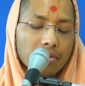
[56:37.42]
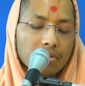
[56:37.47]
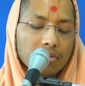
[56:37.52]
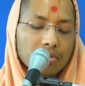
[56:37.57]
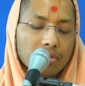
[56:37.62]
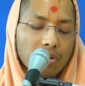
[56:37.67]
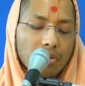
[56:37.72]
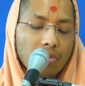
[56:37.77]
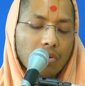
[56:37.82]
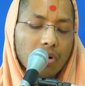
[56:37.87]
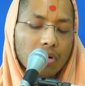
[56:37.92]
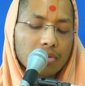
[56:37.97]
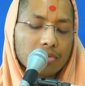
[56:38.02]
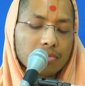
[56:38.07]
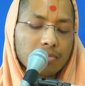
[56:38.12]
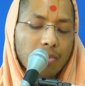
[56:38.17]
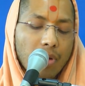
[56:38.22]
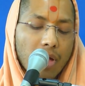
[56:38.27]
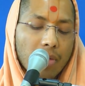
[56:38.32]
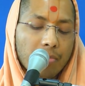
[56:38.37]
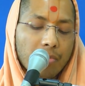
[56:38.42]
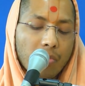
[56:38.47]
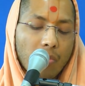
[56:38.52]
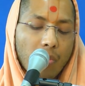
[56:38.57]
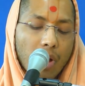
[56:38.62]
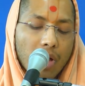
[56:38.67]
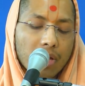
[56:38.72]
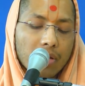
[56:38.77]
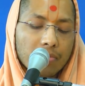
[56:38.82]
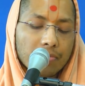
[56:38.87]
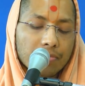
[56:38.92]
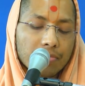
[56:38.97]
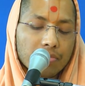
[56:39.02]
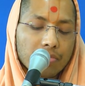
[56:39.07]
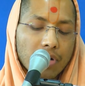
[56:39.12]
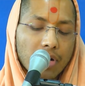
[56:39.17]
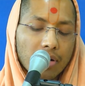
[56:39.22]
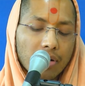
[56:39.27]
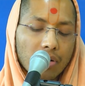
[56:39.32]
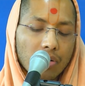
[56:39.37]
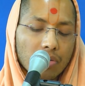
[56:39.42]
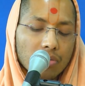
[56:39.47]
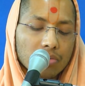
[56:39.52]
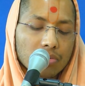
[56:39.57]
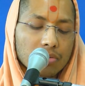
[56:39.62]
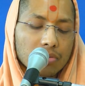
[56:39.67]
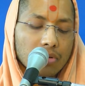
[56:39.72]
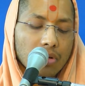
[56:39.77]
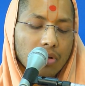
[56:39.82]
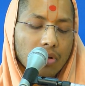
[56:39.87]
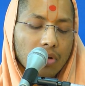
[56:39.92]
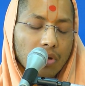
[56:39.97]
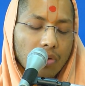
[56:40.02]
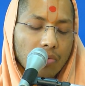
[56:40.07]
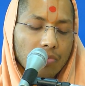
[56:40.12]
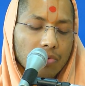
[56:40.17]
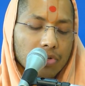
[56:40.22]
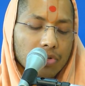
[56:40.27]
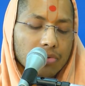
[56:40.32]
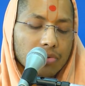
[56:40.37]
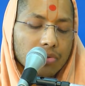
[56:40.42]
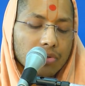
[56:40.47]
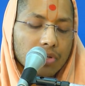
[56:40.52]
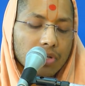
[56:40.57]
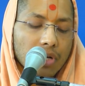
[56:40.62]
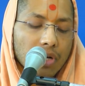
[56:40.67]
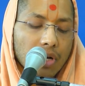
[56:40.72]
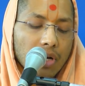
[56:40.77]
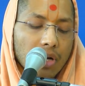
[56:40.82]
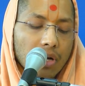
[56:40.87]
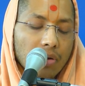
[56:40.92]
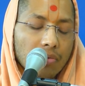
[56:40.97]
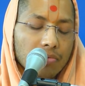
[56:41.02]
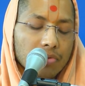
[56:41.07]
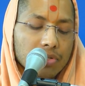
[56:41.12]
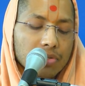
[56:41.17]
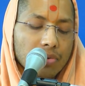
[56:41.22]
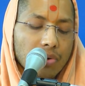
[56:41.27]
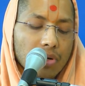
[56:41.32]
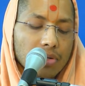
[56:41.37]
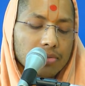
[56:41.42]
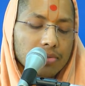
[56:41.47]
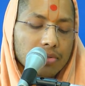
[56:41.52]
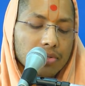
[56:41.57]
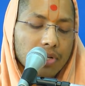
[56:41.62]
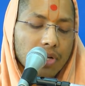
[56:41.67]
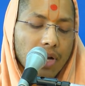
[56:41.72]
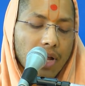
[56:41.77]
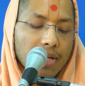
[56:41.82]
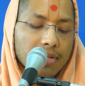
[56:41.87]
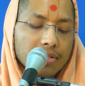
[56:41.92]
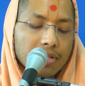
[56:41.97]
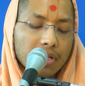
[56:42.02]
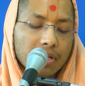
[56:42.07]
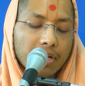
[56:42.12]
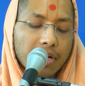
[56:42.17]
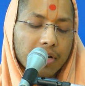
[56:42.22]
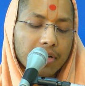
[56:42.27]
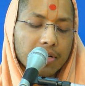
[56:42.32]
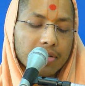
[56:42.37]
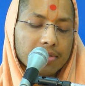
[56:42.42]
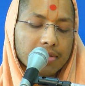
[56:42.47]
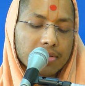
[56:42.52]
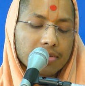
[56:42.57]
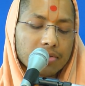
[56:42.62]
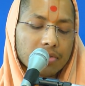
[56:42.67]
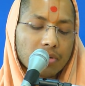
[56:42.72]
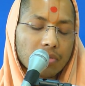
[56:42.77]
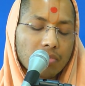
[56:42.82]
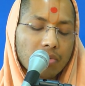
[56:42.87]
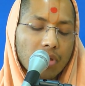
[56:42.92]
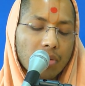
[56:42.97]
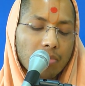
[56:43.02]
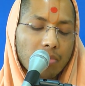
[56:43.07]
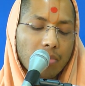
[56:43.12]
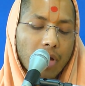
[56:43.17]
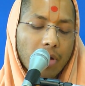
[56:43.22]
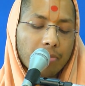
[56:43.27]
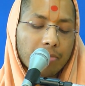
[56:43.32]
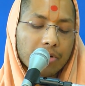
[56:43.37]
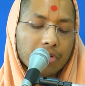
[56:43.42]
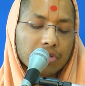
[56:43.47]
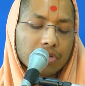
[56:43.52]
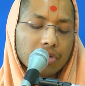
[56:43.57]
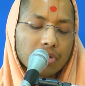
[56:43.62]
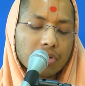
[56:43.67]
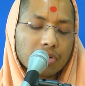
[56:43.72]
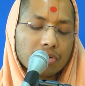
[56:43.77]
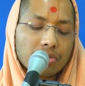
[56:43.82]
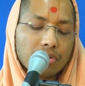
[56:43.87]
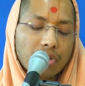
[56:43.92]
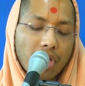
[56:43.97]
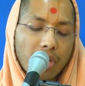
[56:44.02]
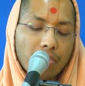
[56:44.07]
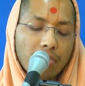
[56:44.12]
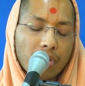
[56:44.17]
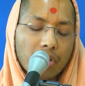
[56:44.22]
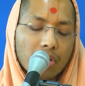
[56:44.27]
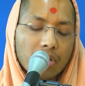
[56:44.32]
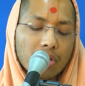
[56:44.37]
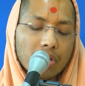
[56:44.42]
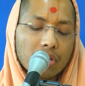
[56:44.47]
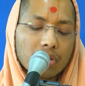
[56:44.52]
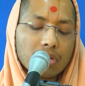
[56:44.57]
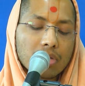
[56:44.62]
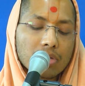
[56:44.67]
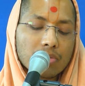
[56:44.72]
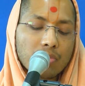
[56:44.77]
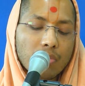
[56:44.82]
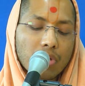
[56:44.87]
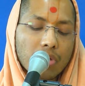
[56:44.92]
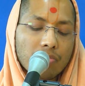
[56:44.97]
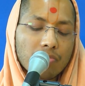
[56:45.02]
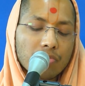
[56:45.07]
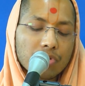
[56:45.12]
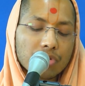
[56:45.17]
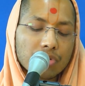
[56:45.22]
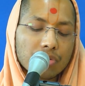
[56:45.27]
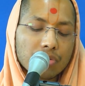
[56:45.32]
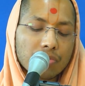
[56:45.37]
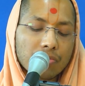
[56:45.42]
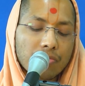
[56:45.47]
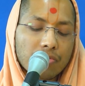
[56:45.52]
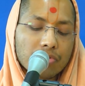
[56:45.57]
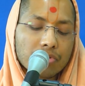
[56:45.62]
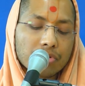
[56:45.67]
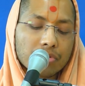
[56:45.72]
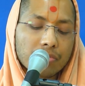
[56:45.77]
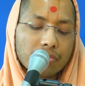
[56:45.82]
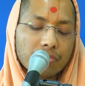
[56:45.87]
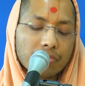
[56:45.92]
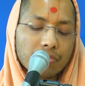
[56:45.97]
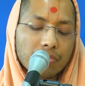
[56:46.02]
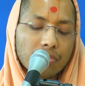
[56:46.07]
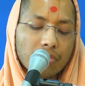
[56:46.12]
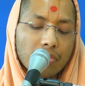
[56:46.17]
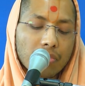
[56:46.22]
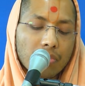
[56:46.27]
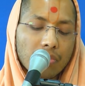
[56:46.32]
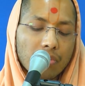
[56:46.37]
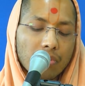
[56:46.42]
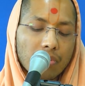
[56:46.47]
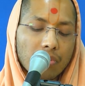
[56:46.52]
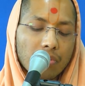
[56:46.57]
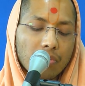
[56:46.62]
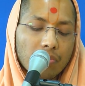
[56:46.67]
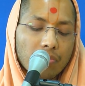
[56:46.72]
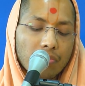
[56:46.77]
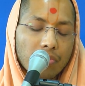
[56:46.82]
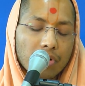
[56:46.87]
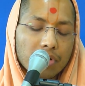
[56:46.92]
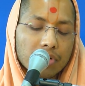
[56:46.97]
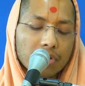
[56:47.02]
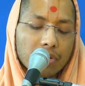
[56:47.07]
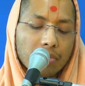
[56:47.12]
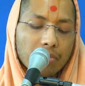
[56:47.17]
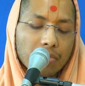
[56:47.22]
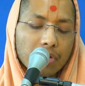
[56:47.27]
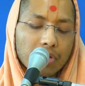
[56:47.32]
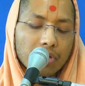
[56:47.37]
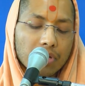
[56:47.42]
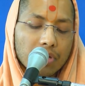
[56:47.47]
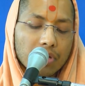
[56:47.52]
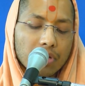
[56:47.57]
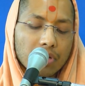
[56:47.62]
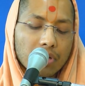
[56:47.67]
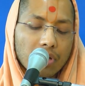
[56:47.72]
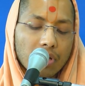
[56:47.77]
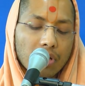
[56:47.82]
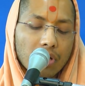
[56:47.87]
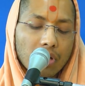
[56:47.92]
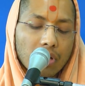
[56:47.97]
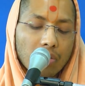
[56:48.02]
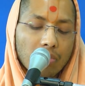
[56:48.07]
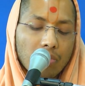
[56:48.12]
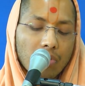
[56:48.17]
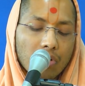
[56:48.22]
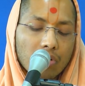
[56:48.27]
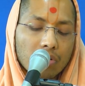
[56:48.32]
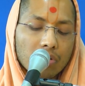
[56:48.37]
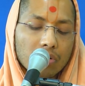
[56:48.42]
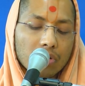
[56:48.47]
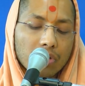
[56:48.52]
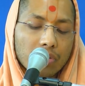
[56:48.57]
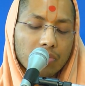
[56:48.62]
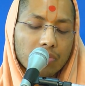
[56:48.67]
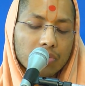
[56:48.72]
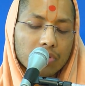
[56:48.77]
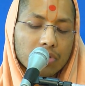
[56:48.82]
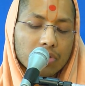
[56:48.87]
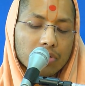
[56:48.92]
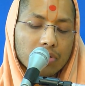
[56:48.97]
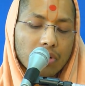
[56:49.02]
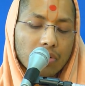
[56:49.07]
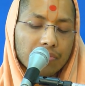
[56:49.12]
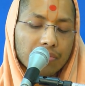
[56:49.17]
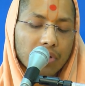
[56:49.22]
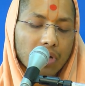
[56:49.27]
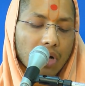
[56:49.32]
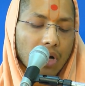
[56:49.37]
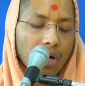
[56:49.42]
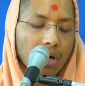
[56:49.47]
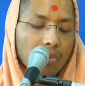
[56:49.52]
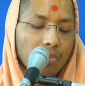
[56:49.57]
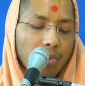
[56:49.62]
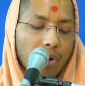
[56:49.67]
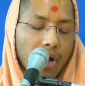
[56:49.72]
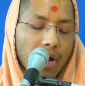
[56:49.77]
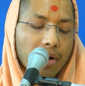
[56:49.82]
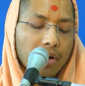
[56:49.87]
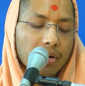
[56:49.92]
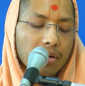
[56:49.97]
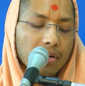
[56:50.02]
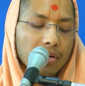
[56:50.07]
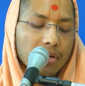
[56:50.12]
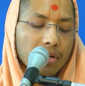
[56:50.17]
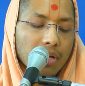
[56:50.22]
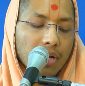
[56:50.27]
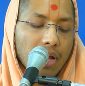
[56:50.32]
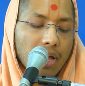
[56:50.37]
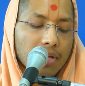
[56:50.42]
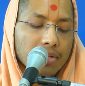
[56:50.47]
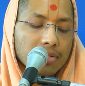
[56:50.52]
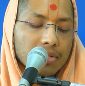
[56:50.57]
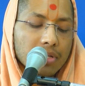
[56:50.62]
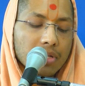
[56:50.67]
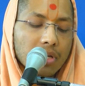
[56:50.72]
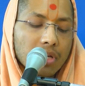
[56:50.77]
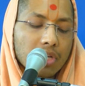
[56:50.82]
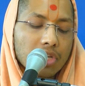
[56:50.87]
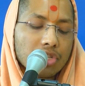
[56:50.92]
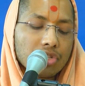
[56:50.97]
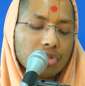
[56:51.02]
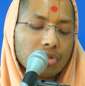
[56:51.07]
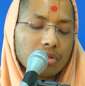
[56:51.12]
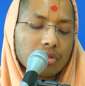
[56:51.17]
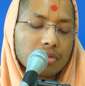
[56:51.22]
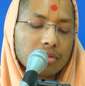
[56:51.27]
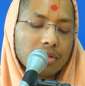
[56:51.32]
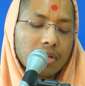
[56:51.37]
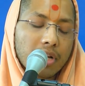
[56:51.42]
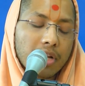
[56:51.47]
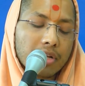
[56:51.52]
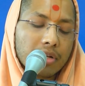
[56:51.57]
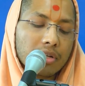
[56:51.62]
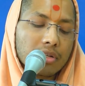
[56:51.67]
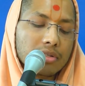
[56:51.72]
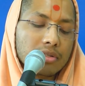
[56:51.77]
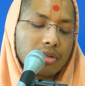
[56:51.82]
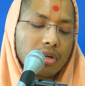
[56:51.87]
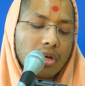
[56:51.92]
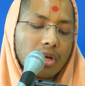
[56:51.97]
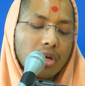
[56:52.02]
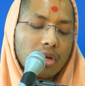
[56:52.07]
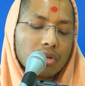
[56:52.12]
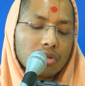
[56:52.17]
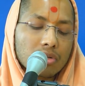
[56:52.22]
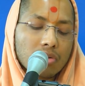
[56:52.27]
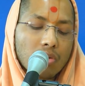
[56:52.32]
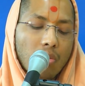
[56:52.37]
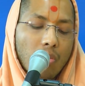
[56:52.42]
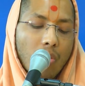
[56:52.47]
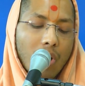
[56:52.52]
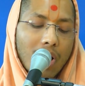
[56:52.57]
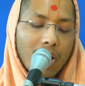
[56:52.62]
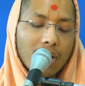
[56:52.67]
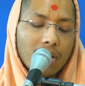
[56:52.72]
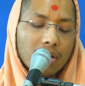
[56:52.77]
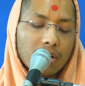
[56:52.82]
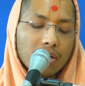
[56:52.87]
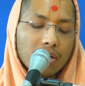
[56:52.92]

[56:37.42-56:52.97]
uh, us by providing food and clothes, we should, real, uh, we should also realize their greatness and serve them by preaching to them. In this way, we should foster fraternity among devotees of God by realizing each other's greatness. So while